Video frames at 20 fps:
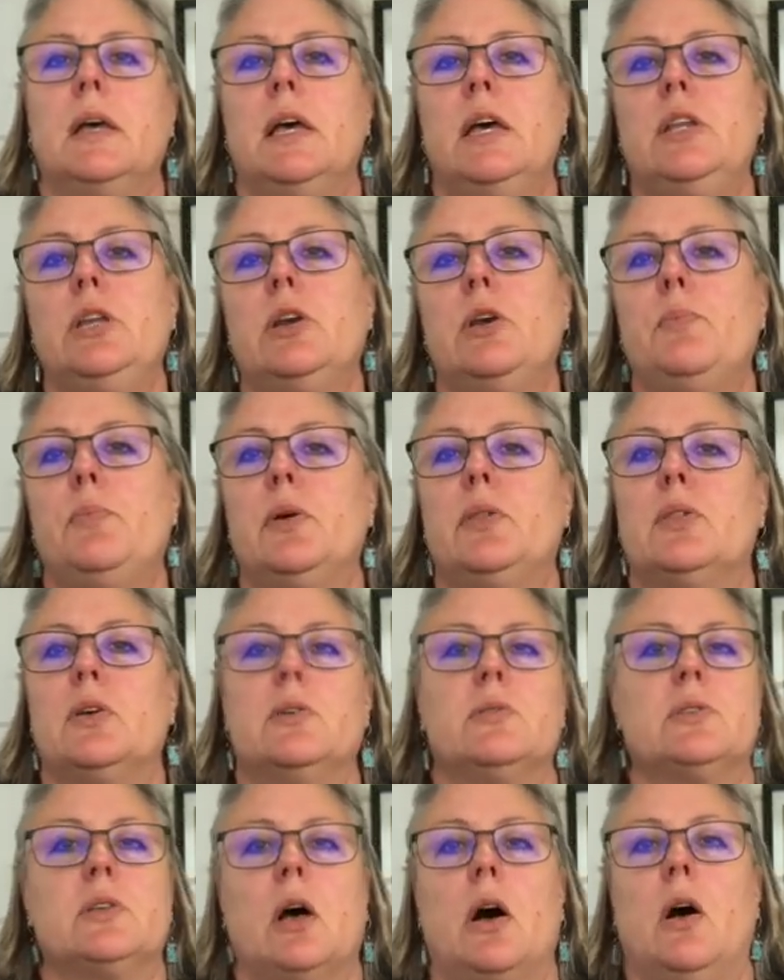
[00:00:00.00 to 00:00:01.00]
And you can put
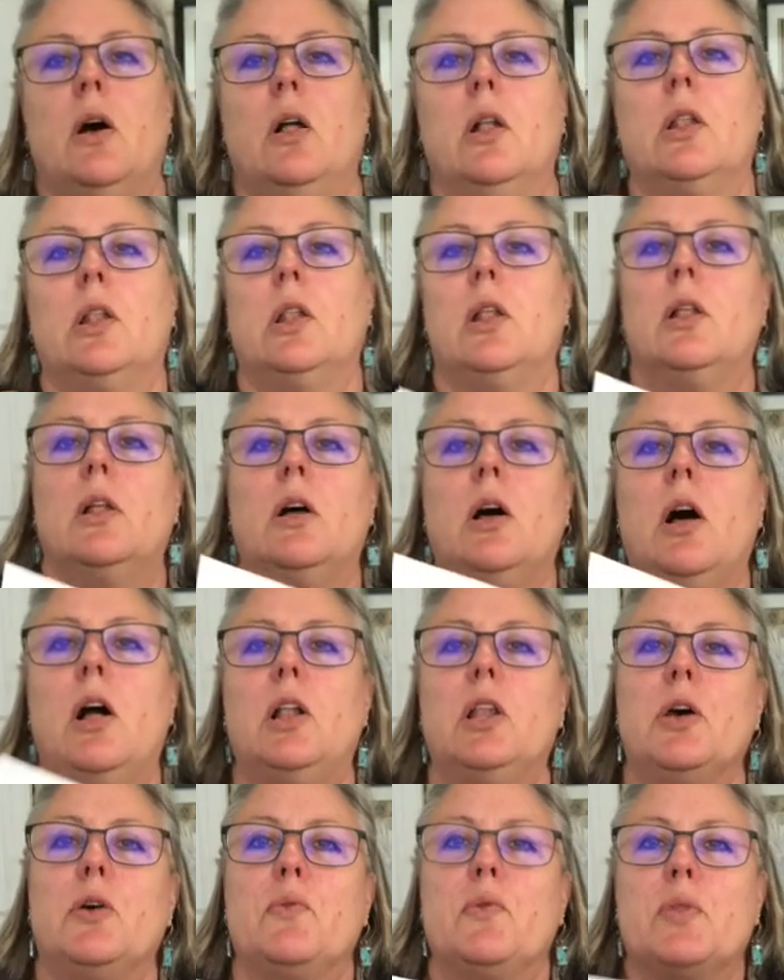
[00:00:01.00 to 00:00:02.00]
those all
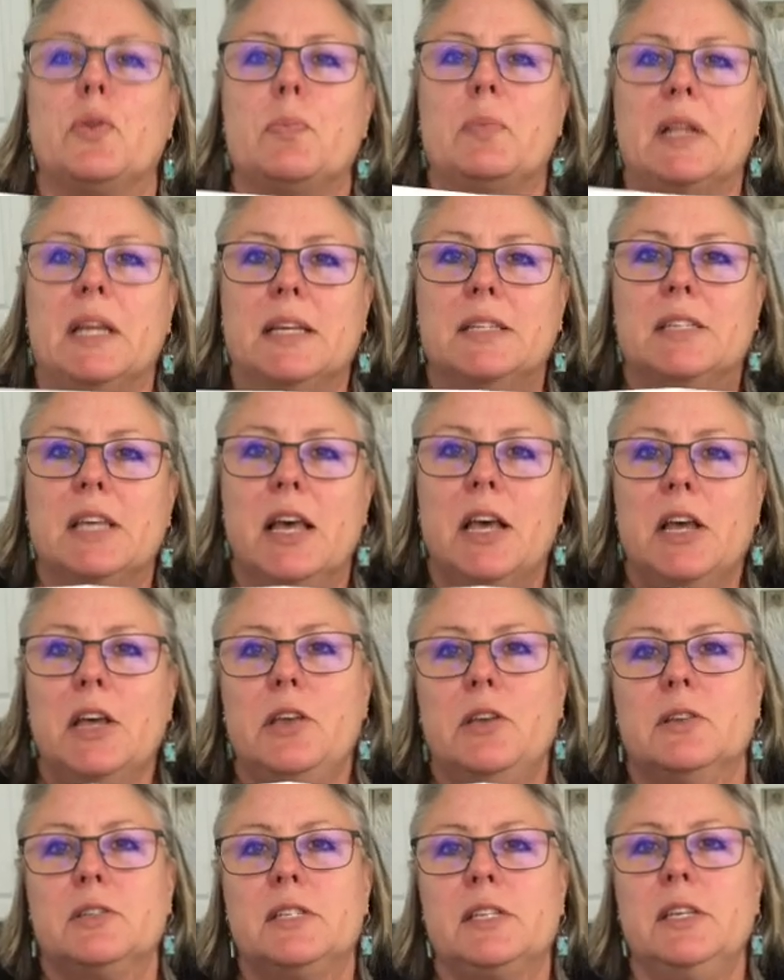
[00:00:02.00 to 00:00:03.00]
over the place.
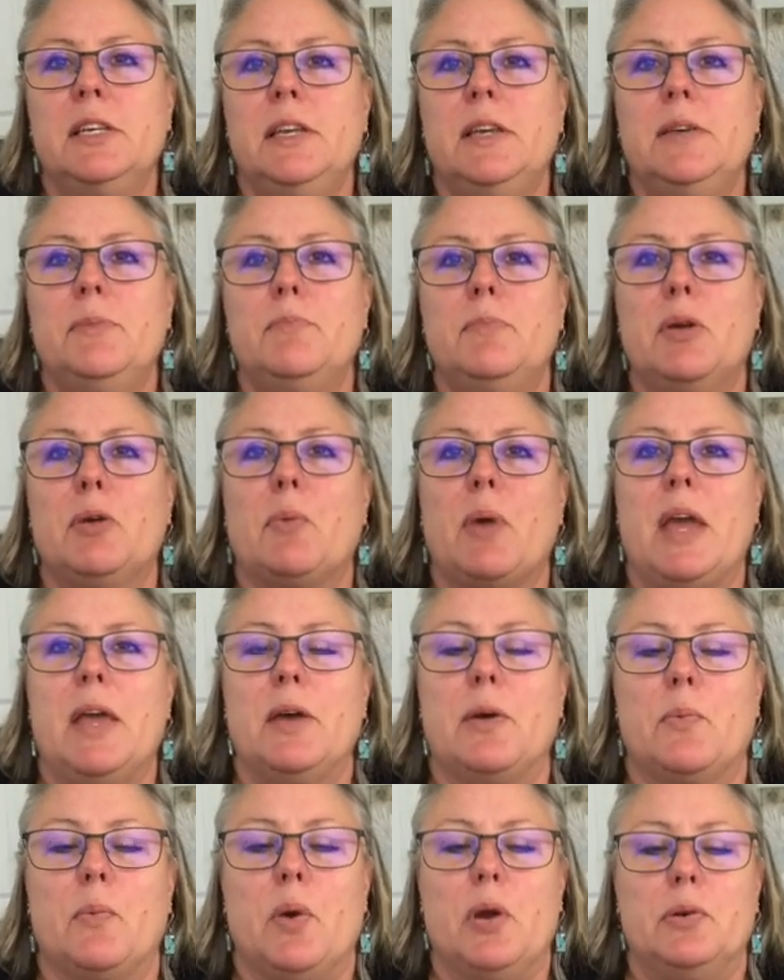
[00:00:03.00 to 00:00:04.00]
You'll see
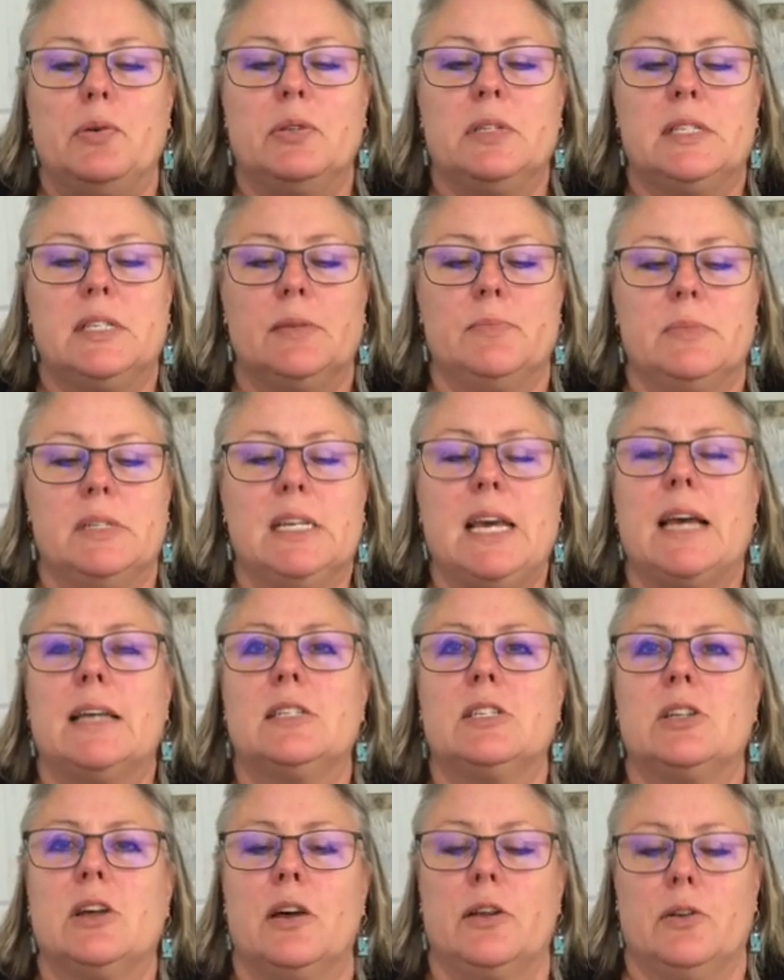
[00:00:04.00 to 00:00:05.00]
Mireya wrote some
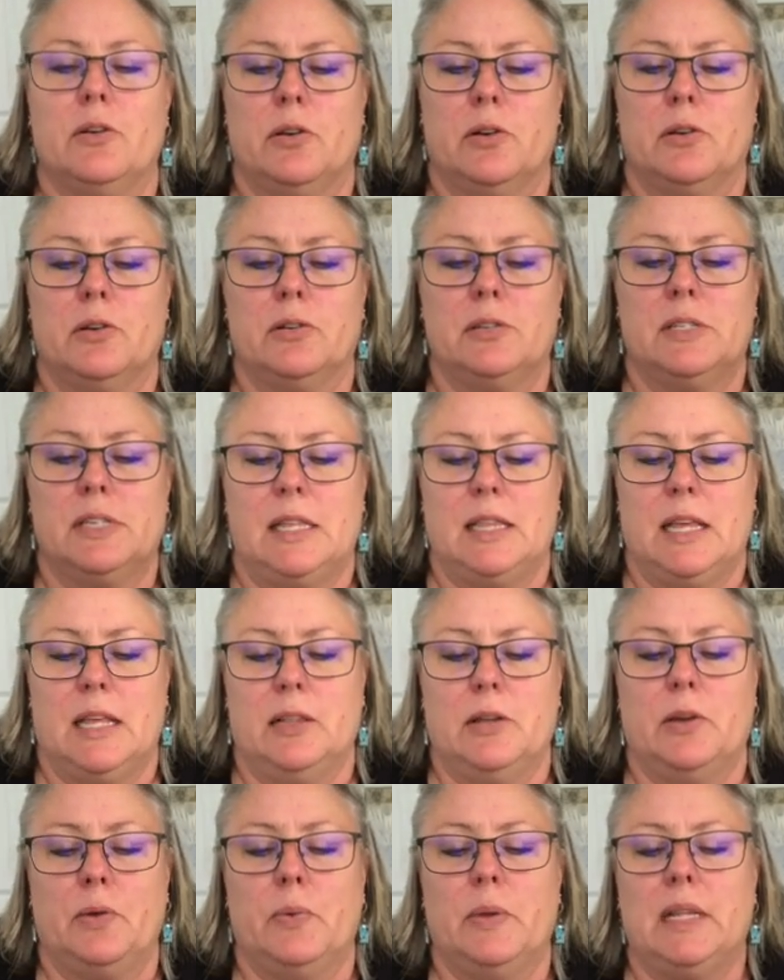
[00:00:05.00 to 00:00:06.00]
text on hers and they
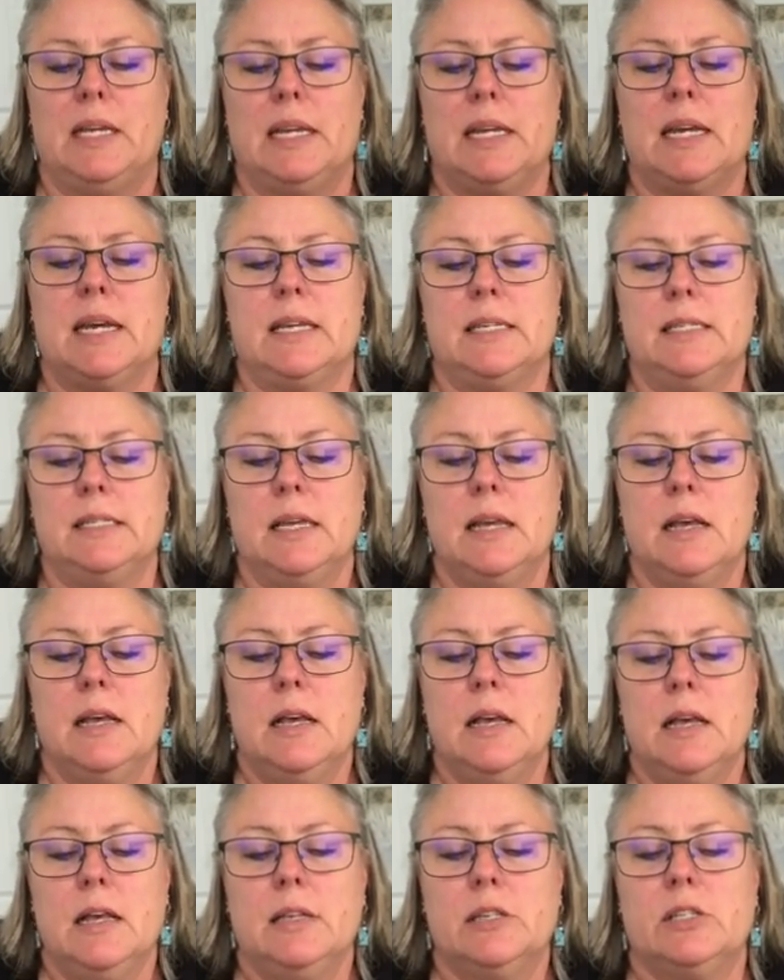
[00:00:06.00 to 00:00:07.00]
look really nice.
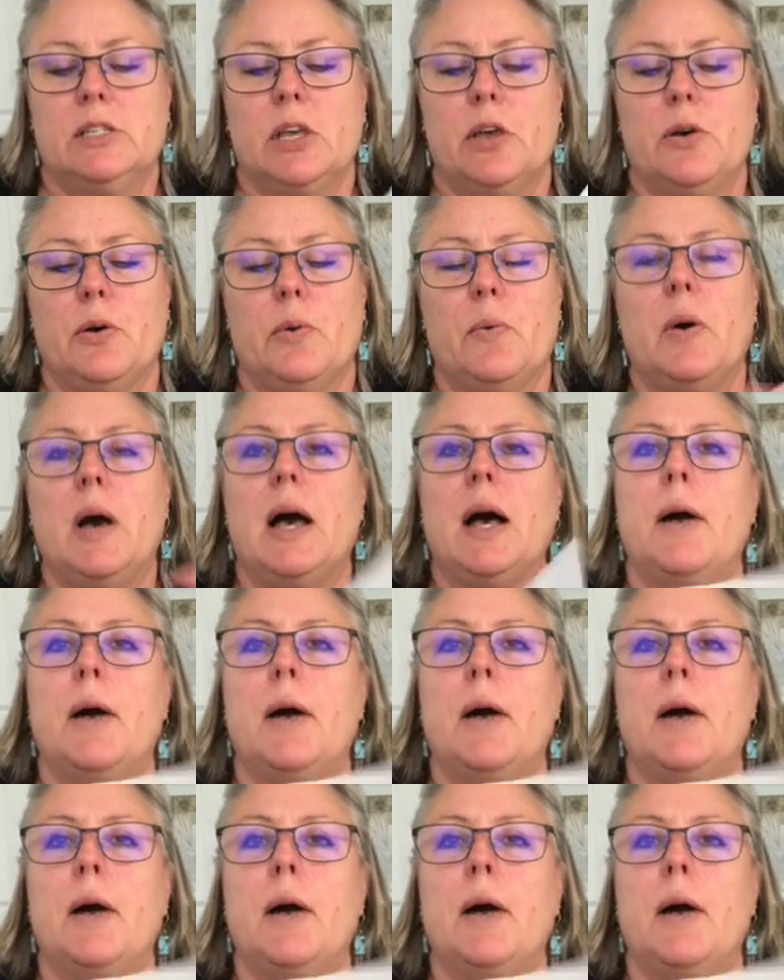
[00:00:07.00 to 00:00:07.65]
So